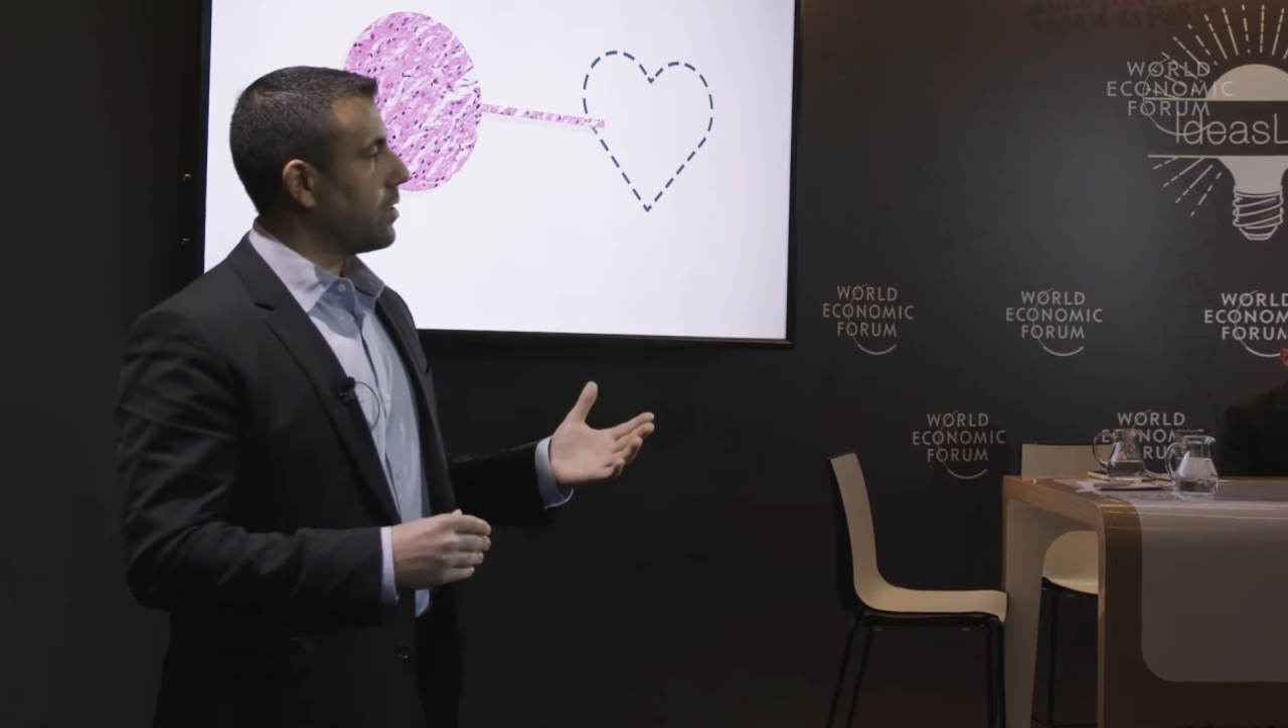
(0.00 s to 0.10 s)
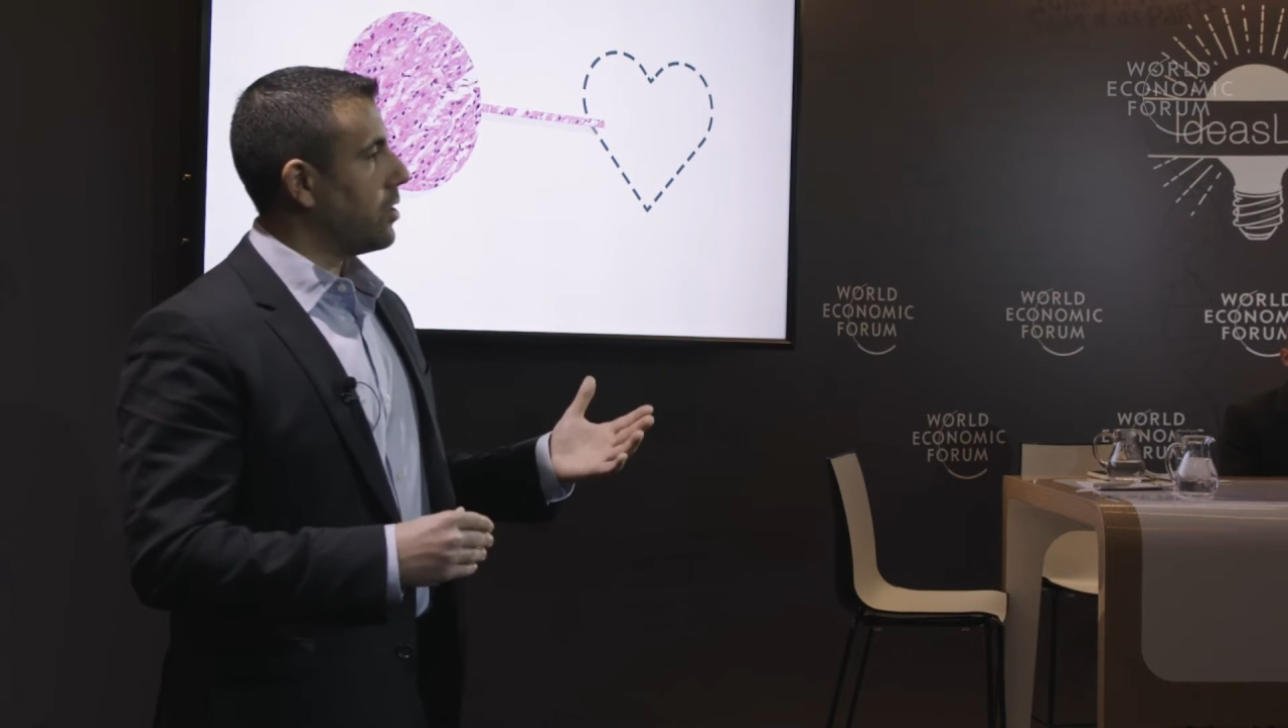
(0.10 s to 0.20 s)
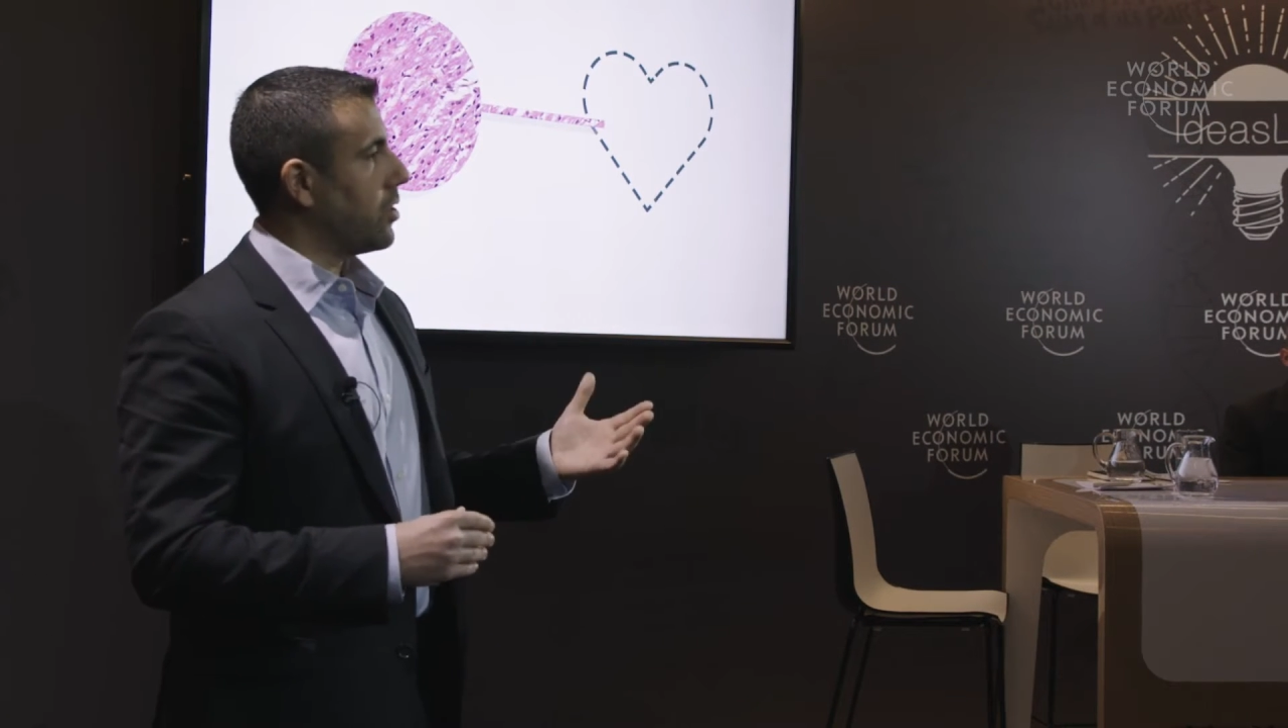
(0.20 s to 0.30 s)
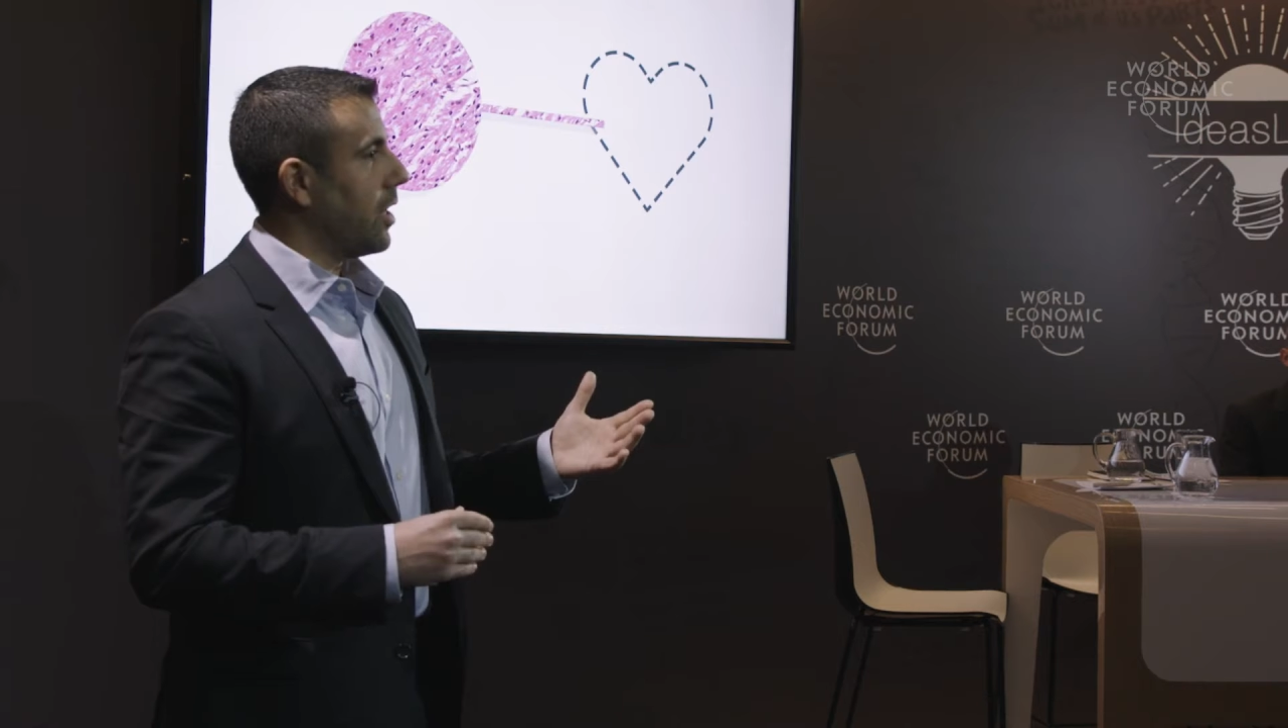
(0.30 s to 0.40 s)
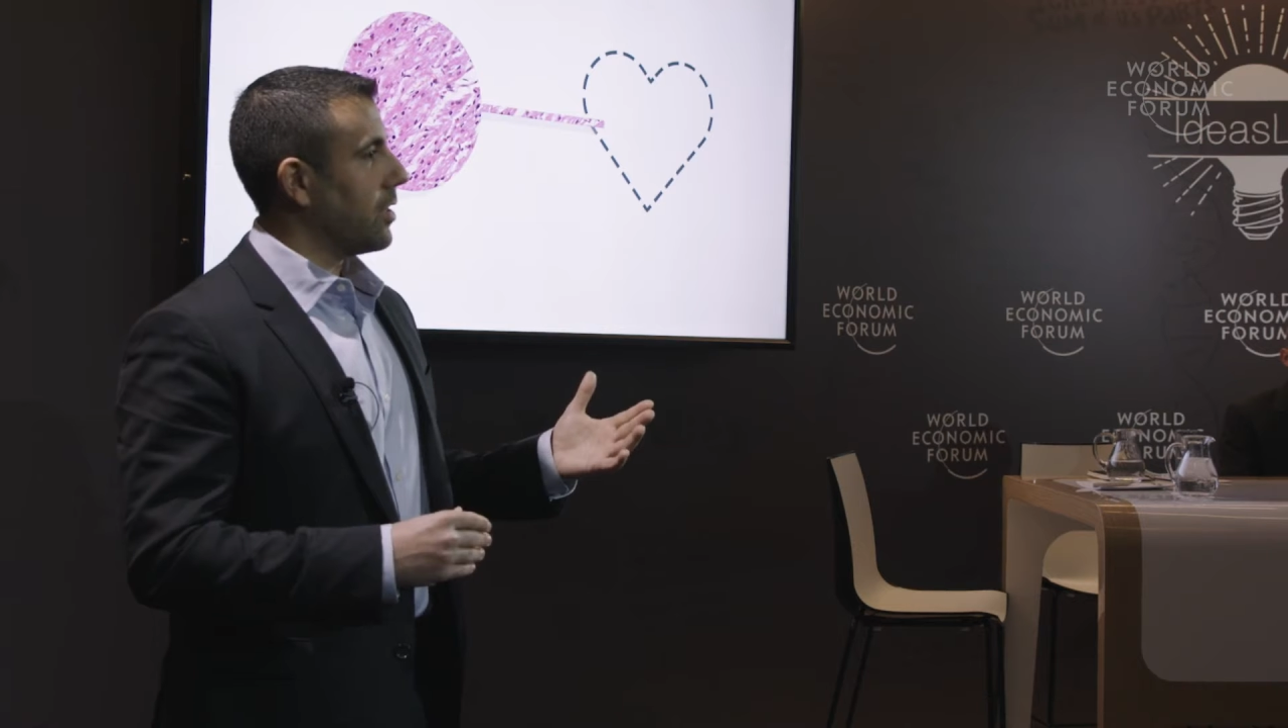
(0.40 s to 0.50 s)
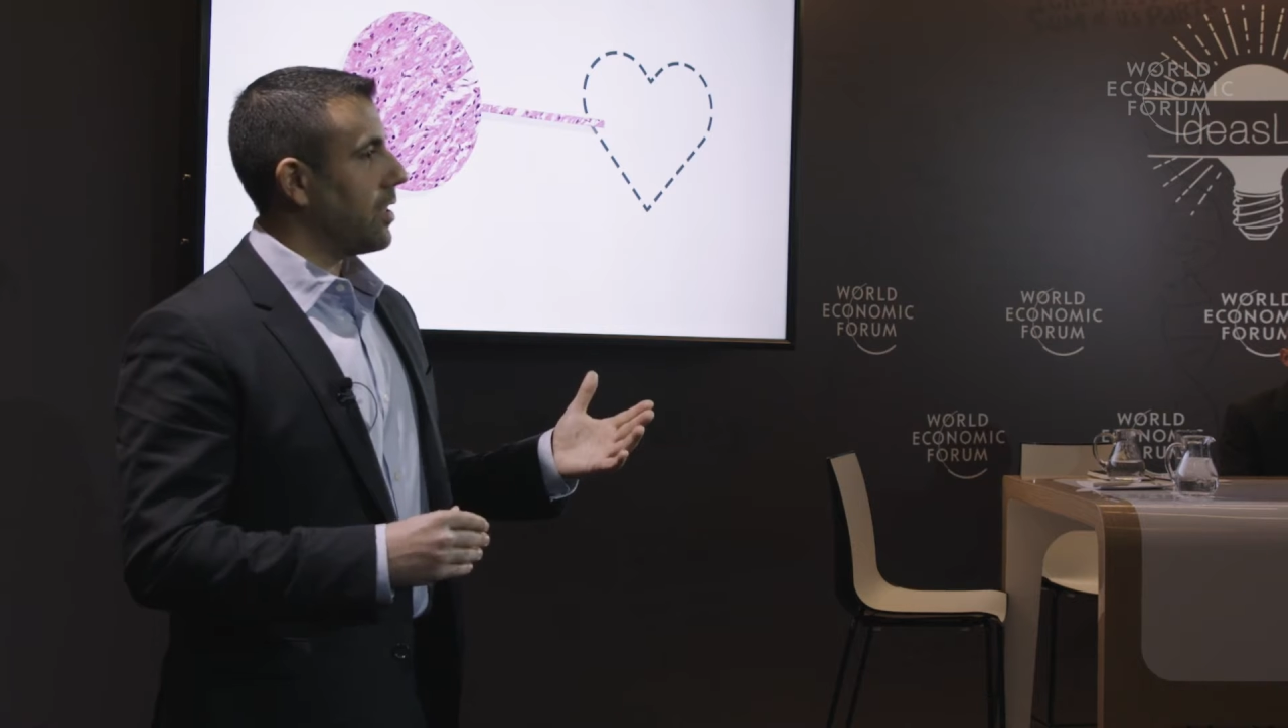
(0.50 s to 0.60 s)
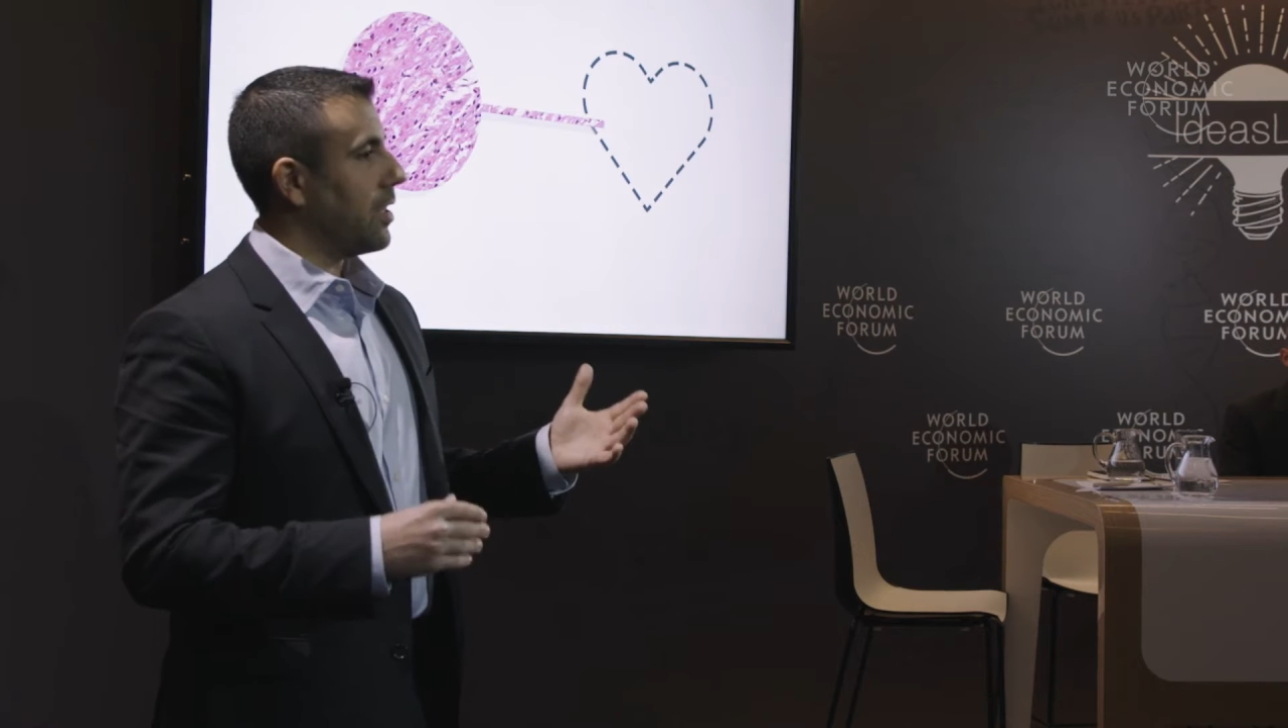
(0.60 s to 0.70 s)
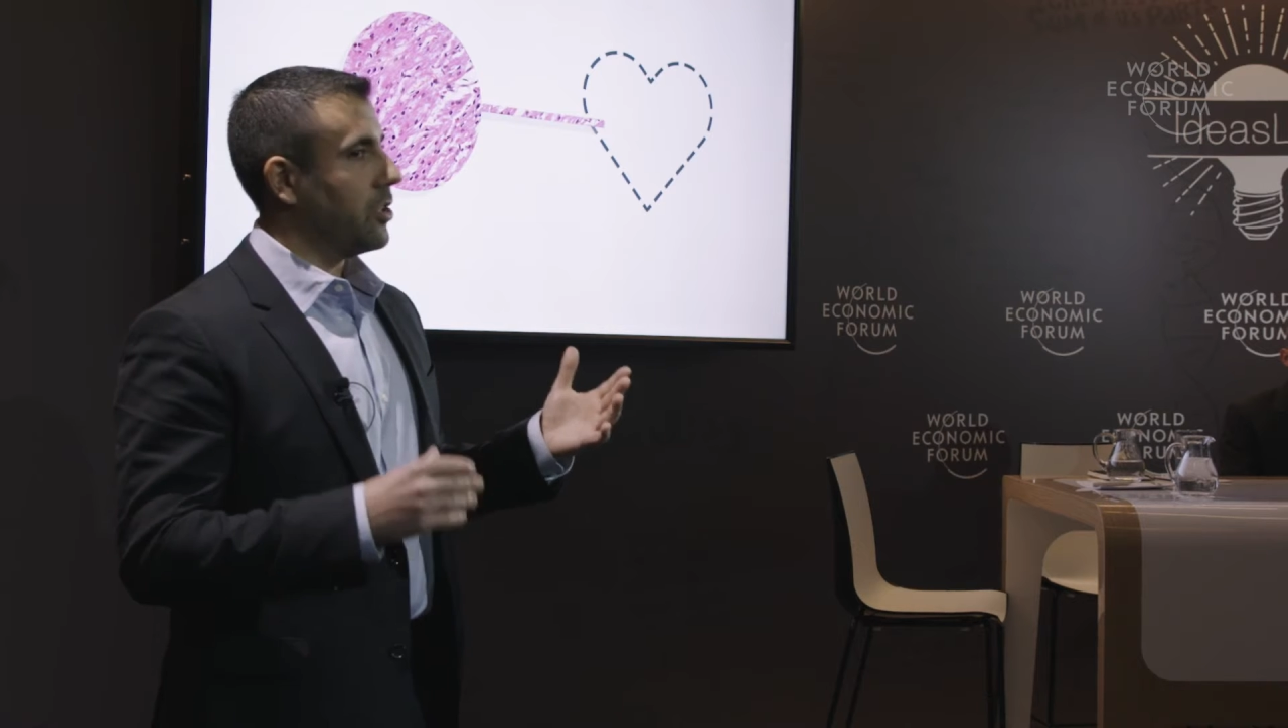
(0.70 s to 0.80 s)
suggests that